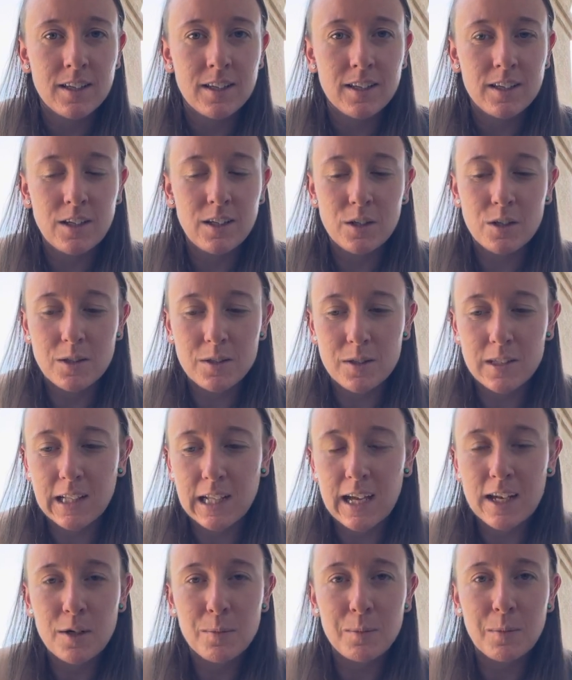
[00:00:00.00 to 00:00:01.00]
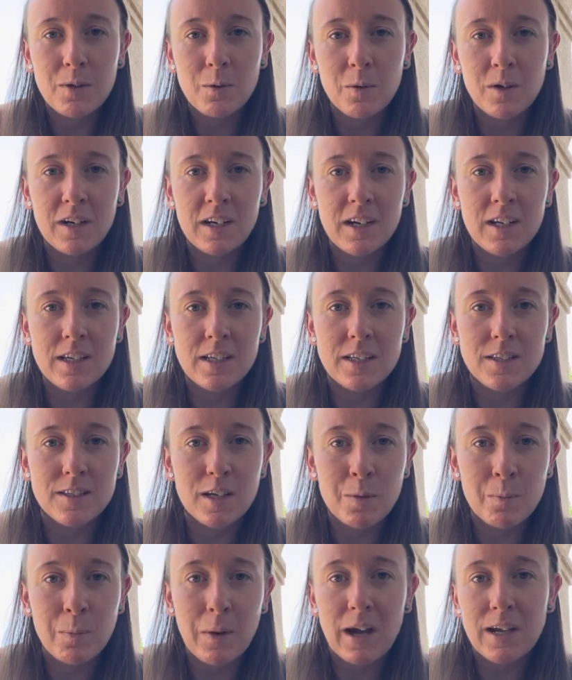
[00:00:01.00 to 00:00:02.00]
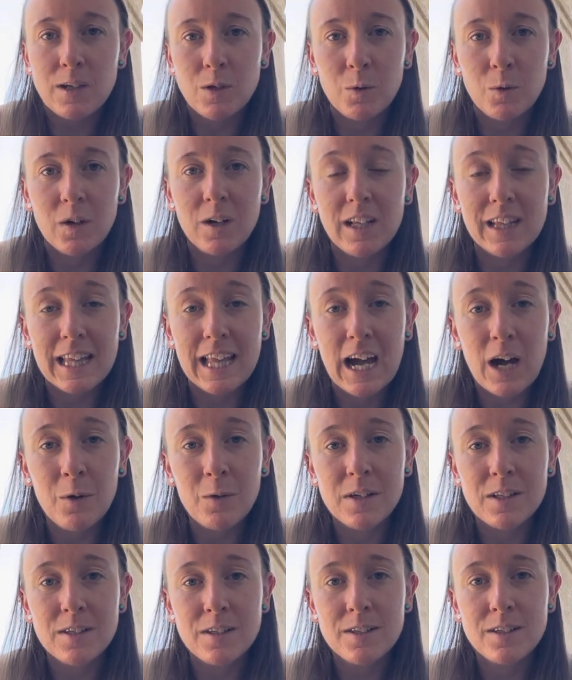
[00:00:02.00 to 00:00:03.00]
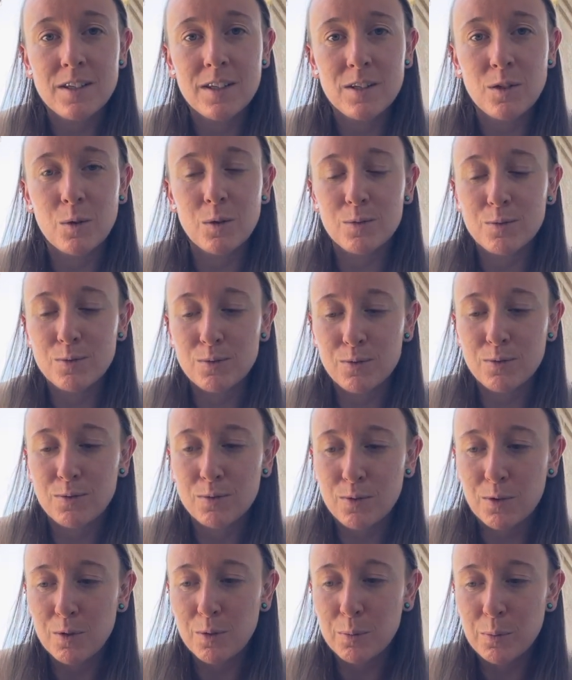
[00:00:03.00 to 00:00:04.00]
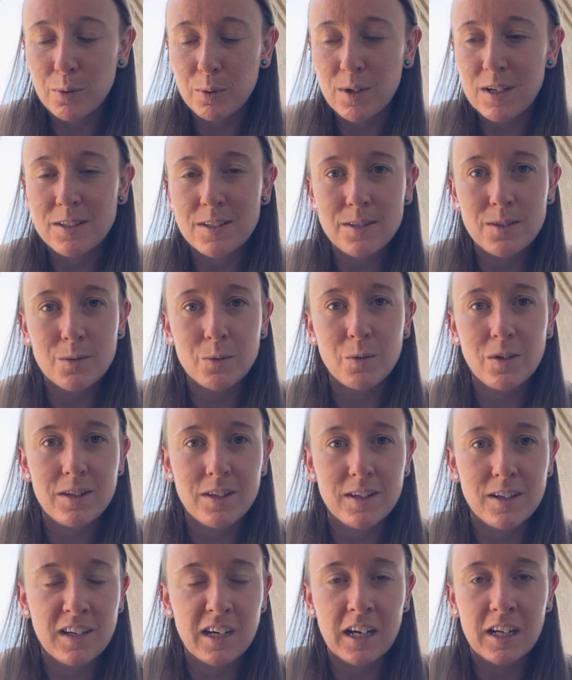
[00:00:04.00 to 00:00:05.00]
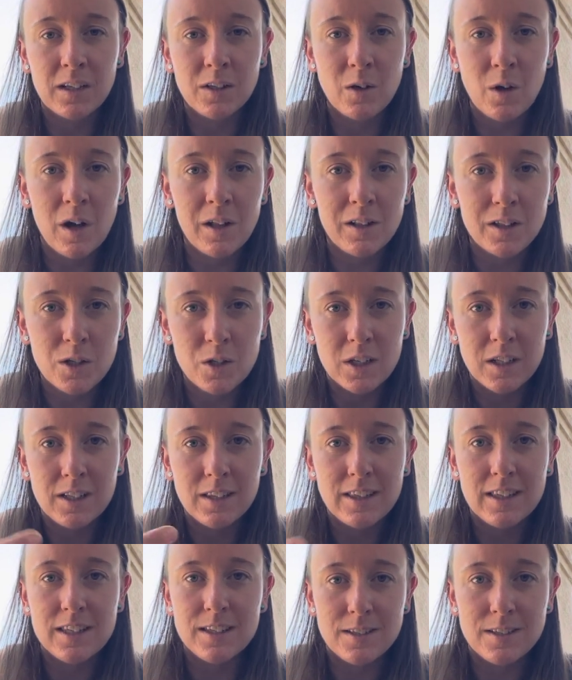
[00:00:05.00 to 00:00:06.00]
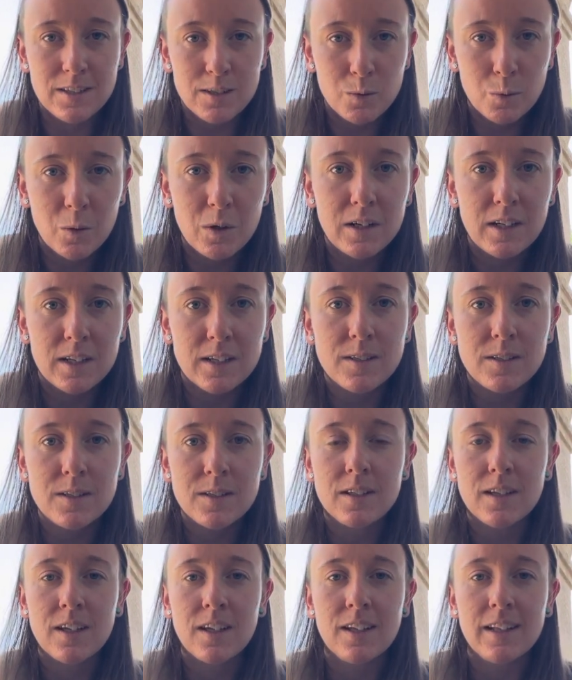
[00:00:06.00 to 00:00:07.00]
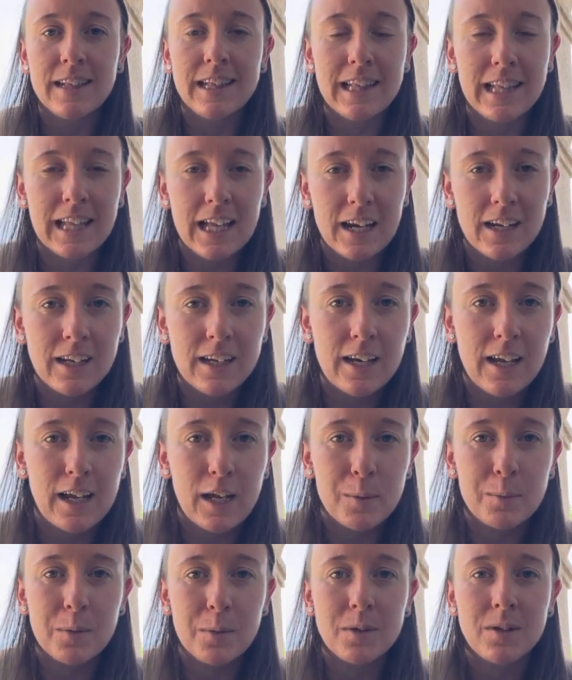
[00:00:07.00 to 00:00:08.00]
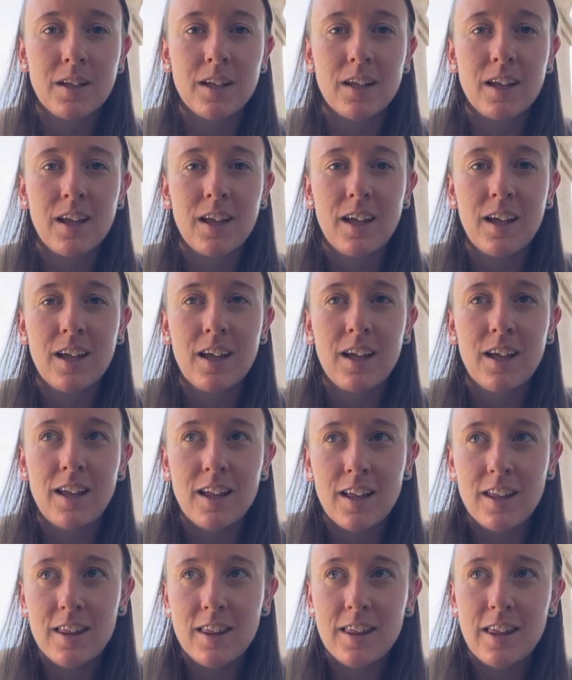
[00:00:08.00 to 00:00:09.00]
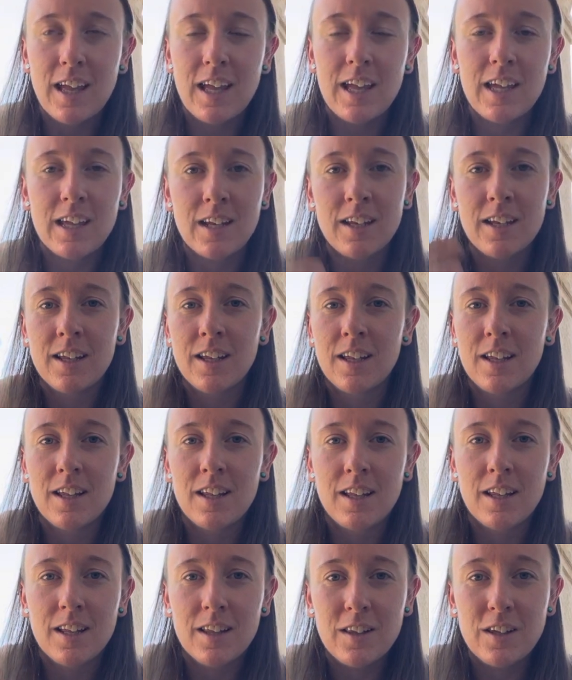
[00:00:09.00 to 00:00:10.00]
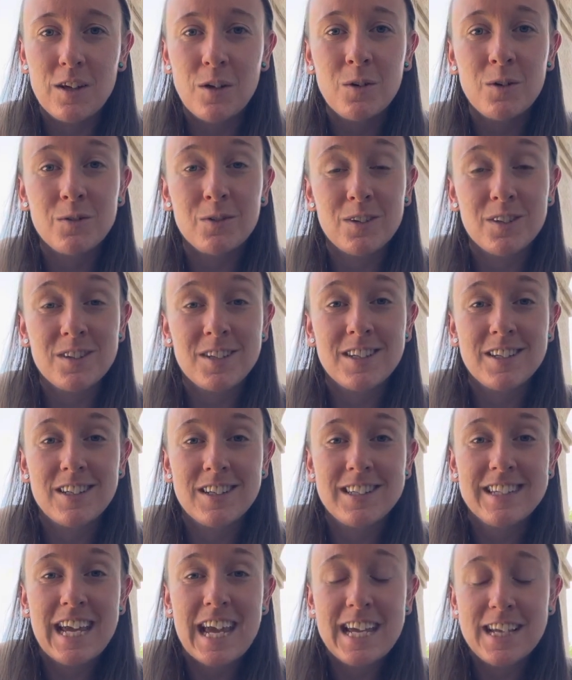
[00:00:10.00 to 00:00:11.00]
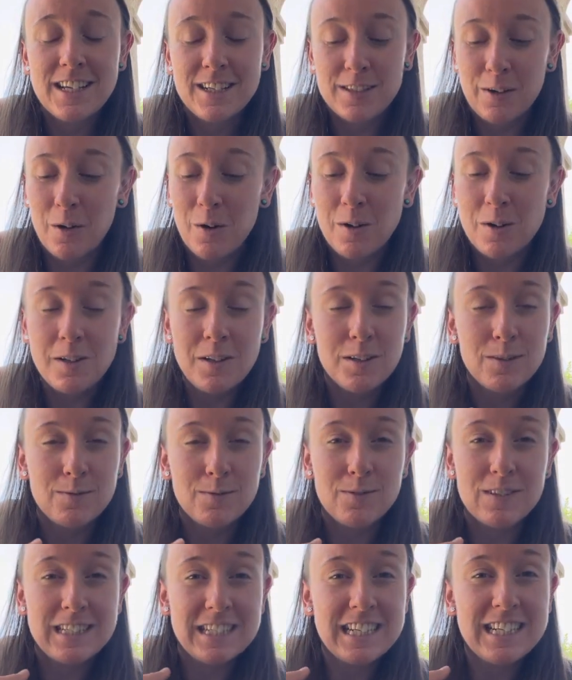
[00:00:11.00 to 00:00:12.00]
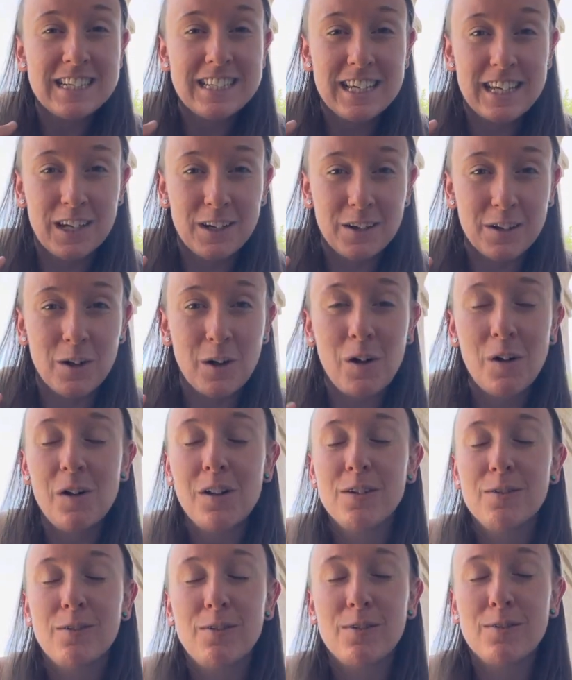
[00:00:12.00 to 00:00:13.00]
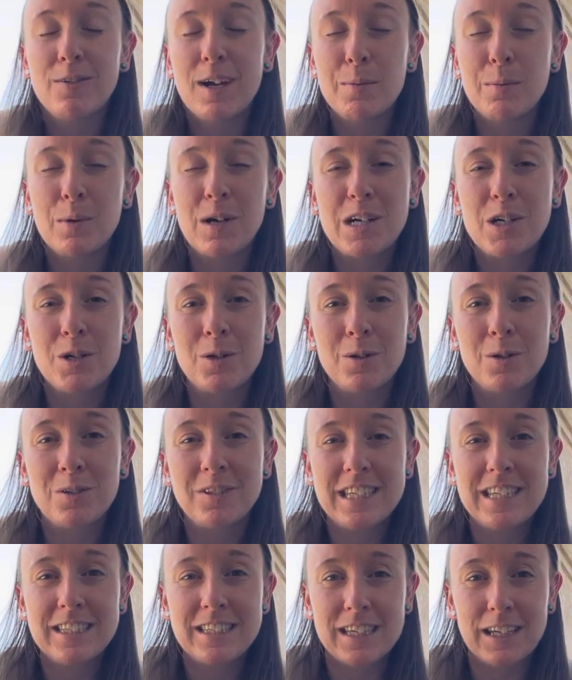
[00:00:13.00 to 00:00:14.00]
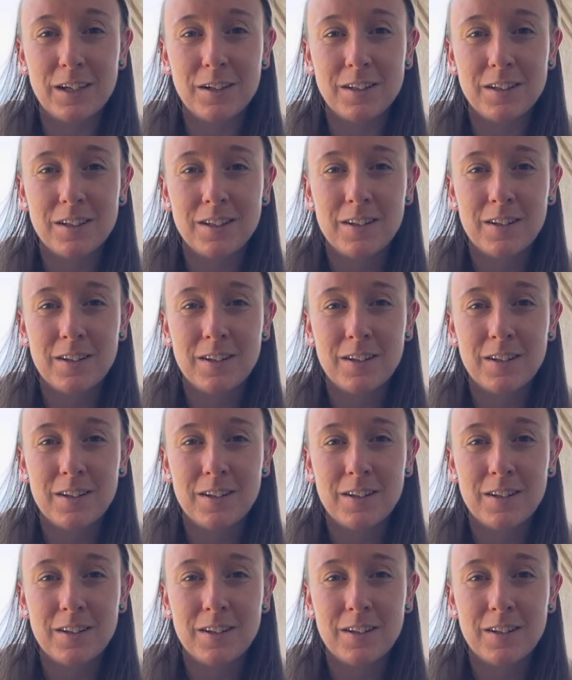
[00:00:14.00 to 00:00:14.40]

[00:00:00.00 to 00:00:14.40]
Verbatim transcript: You just let it be what it is. And by your allowance, your full presence with it and acknowledging this is what is, letting it happen, then the universe takes all of the detail, all of the vibrational detail